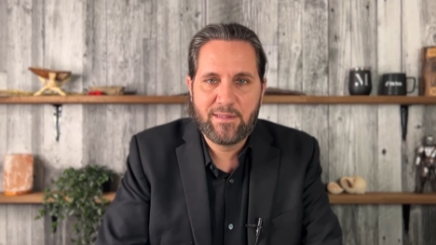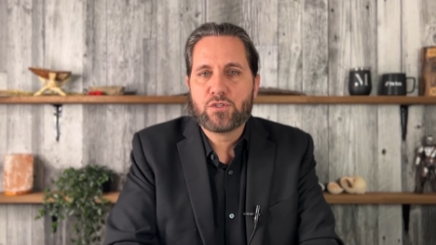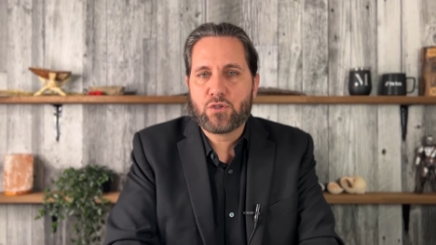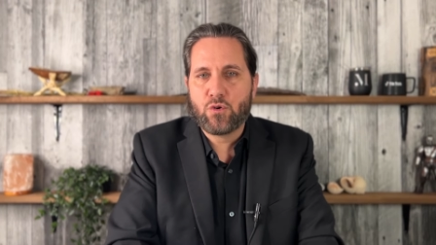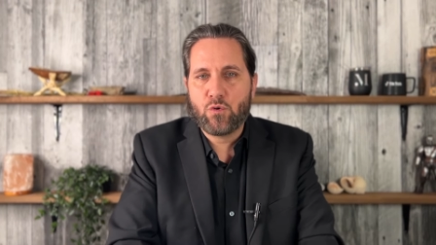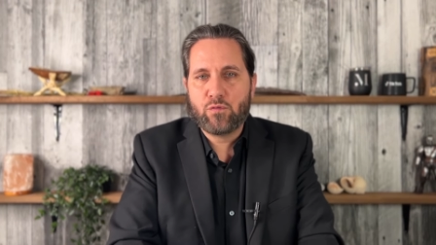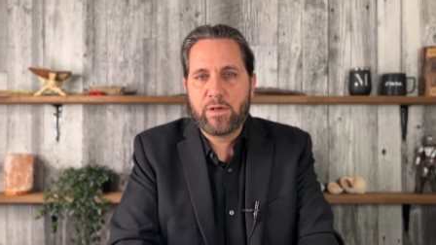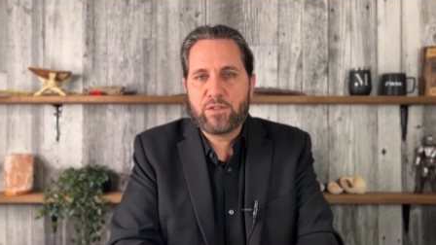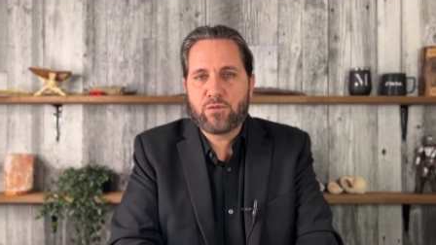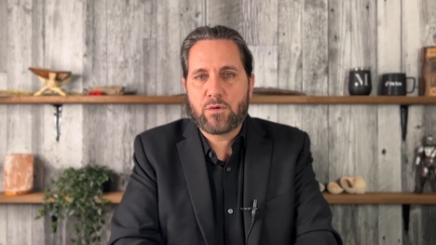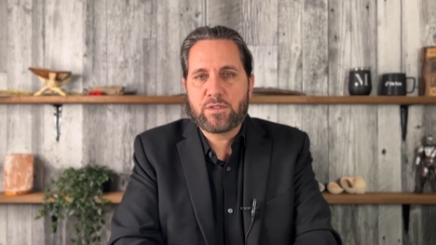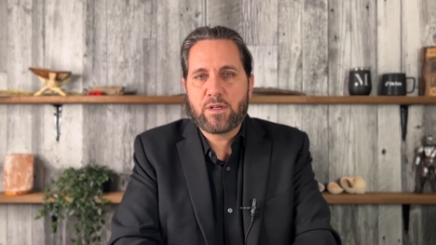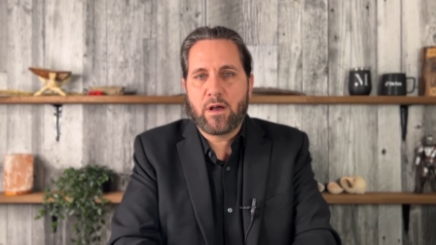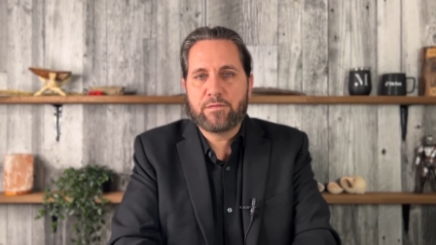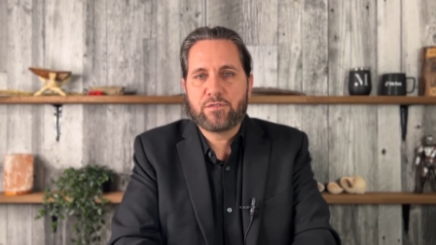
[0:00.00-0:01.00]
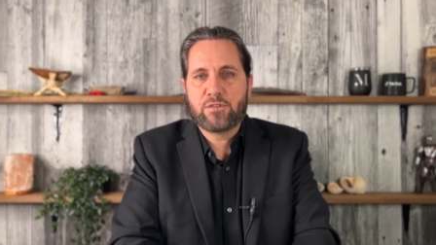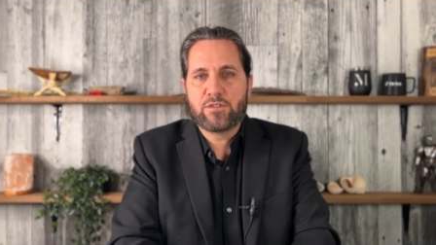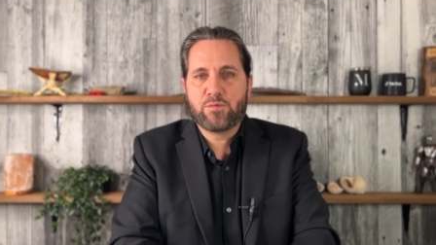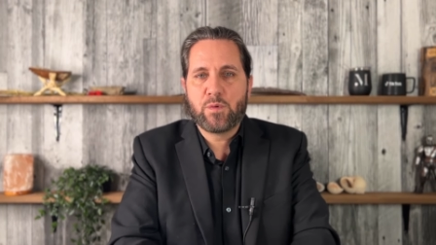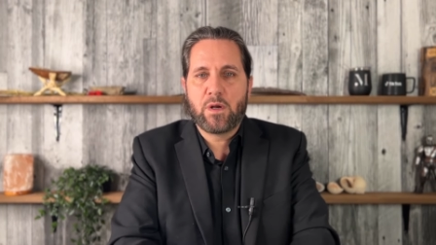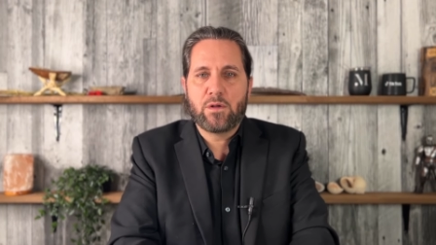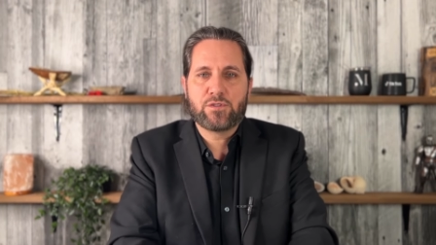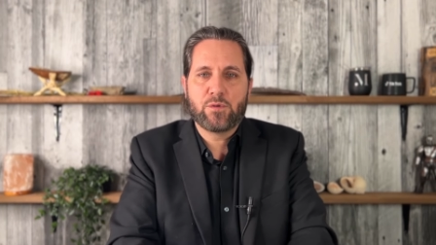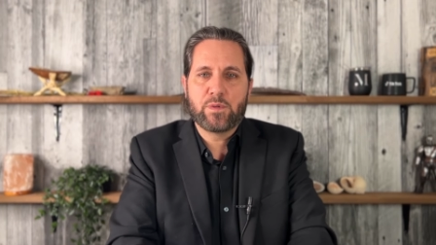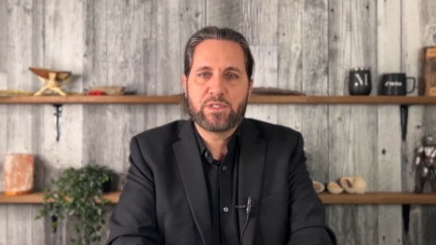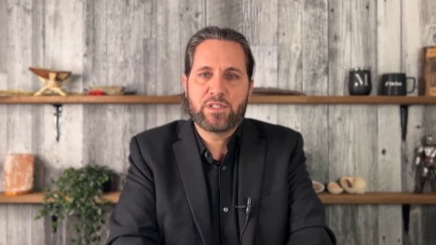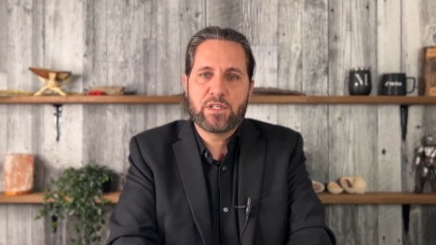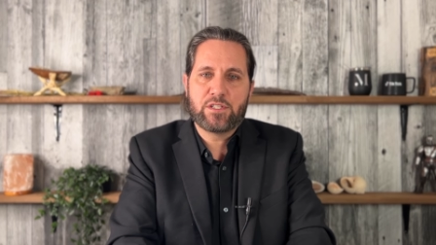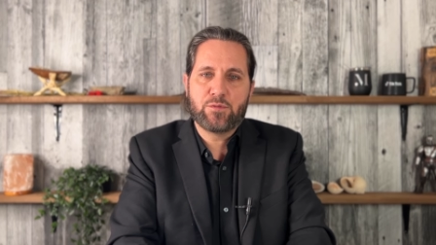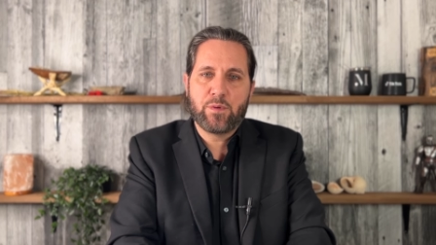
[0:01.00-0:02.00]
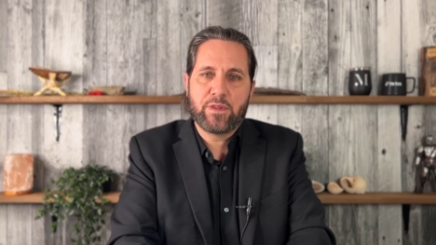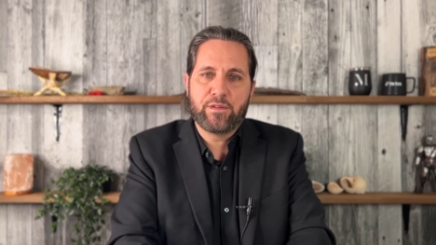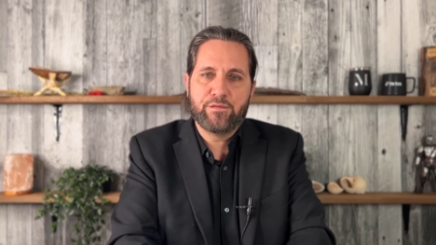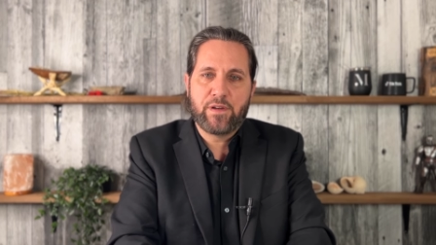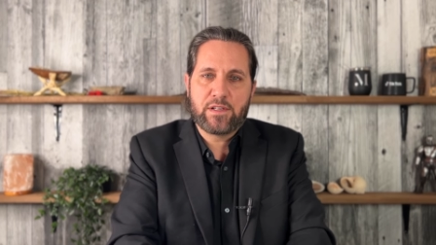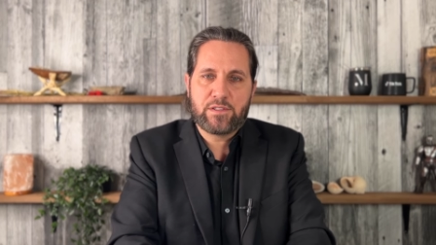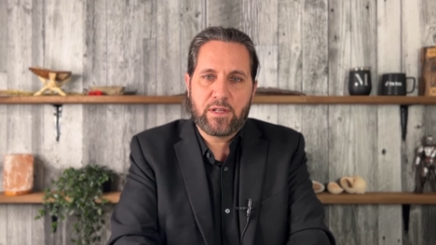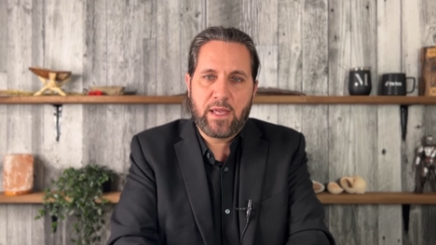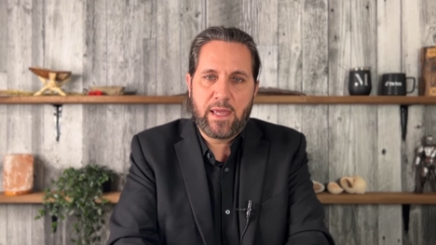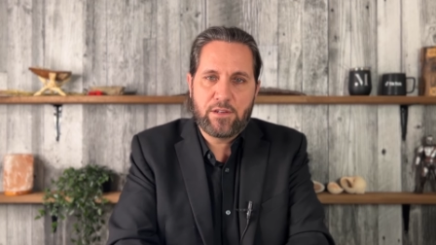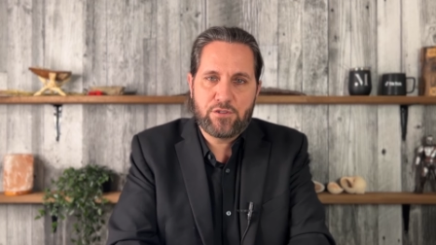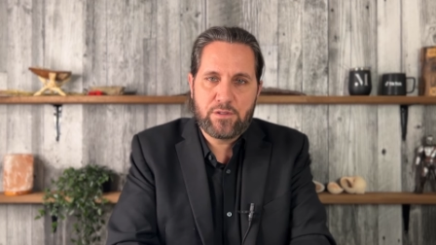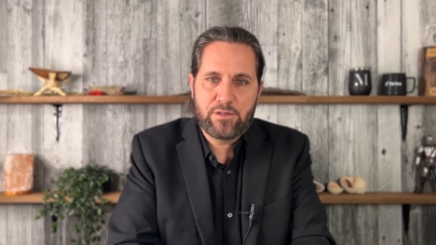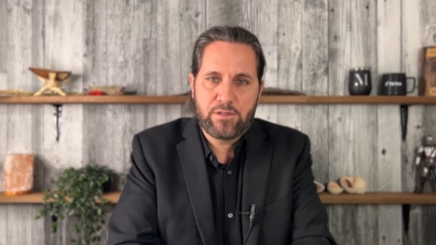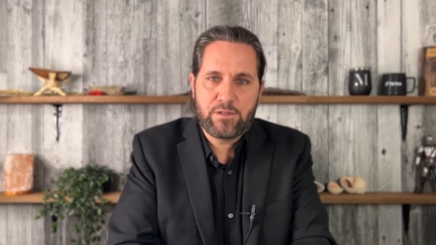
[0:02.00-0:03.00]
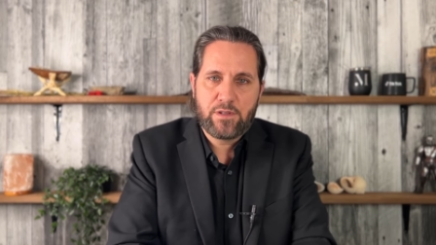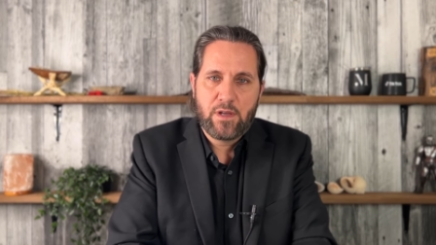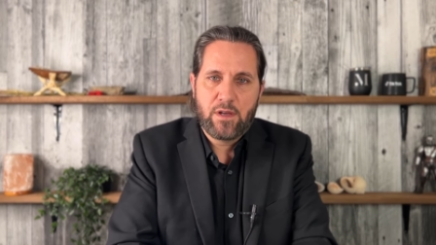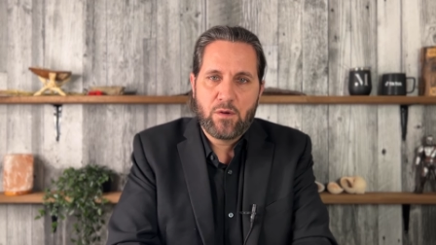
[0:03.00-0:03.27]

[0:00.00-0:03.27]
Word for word: School resource officers would also assist with investigations,